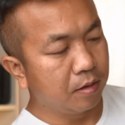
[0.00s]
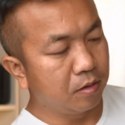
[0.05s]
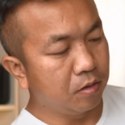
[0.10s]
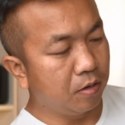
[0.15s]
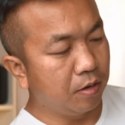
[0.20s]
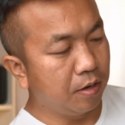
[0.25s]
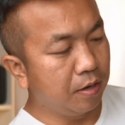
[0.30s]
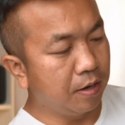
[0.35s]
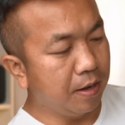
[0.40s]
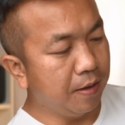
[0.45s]

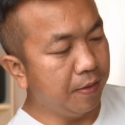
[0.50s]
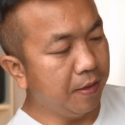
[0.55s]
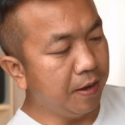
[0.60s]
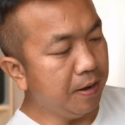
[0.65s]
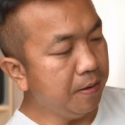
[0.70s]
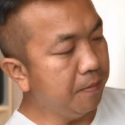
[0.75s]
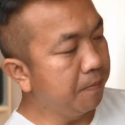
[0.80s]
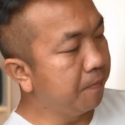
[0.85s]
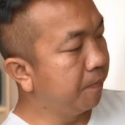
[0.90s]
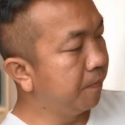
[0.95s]
Turn it on
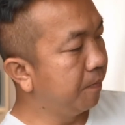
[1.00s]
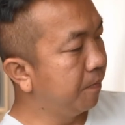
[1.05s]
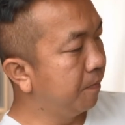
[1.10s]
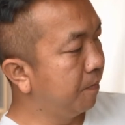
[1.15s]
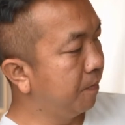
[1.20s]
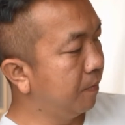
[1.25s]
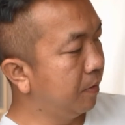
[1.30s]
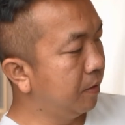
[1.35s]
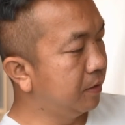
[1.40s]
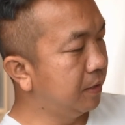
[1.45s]
there,
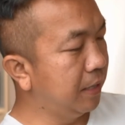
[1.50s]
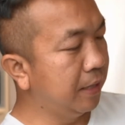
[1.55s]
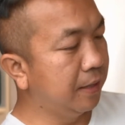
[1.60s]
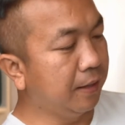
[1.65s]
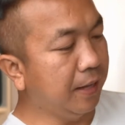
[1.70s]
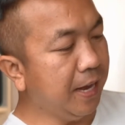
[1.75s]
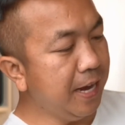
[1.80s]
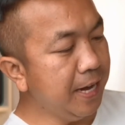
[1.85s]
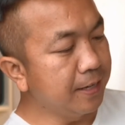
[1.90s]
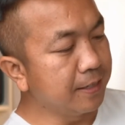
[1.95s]
see the
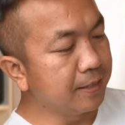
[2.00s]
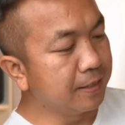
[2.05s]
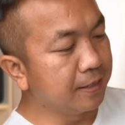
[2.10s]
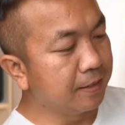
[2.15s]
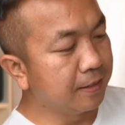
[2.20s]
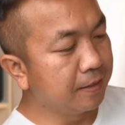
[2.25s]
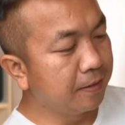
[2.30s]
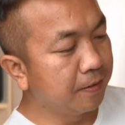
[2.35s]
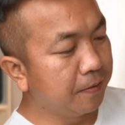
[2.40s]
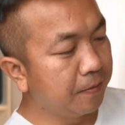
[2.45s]
light?
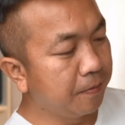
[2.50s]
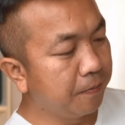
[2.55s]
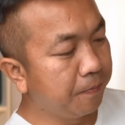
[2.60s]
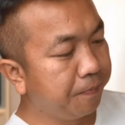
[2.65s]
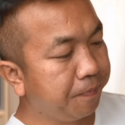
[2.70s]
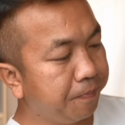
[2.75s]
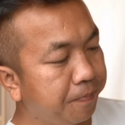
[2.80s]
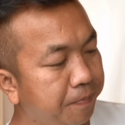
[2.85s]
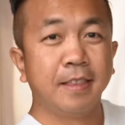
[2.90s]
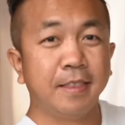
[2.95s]

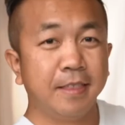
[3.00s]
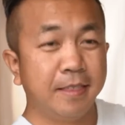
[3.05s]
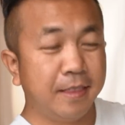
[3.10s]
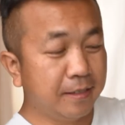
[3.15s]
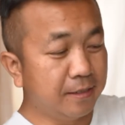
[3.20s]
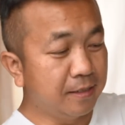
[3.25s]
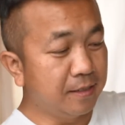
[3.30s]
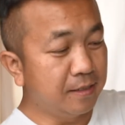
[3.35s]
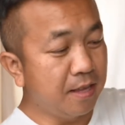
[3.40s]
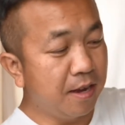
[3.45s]

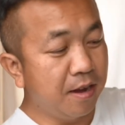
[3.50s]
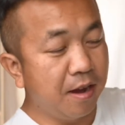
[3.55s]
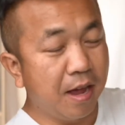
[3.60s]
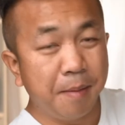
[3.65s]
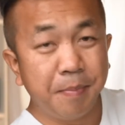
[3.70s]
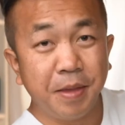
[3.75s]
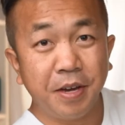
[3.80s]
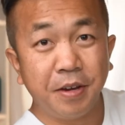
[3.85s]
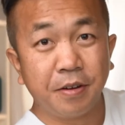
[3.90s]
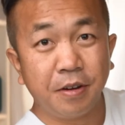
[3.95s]
This is the
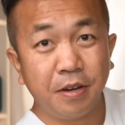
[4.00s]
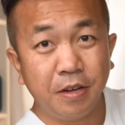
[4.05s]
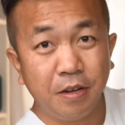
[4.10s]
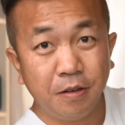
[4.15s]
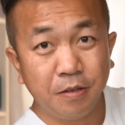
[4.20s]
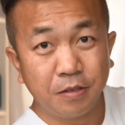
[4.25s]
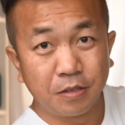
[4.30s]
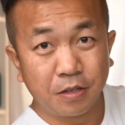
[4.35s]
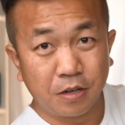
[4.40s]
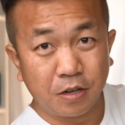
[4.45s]
knob that you're gonna
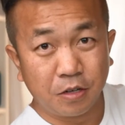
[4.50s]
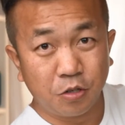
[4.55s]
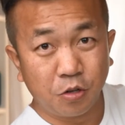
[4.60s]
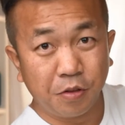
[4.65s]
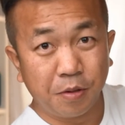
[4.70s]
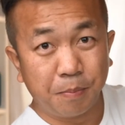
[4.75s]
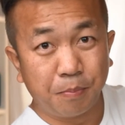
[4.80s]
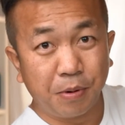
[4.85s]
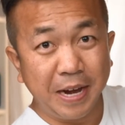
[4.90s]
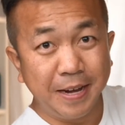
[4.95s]
use to
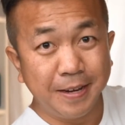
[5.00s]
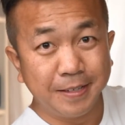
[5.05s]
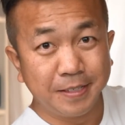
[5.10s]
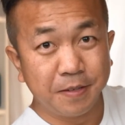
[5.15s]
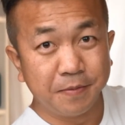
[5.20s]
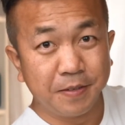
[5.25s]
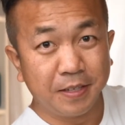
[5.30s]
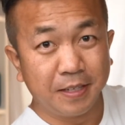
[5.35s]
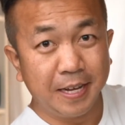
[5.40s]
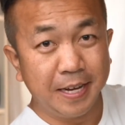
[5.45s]
control the
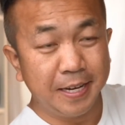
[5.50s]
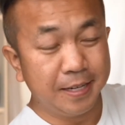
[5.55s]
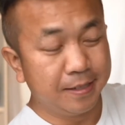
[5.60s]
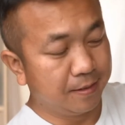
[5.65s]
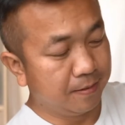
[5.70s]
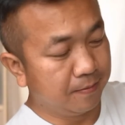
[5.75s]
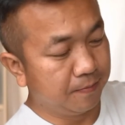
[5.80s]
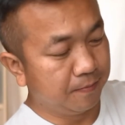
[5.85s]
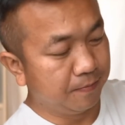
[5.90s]
brightness of the light.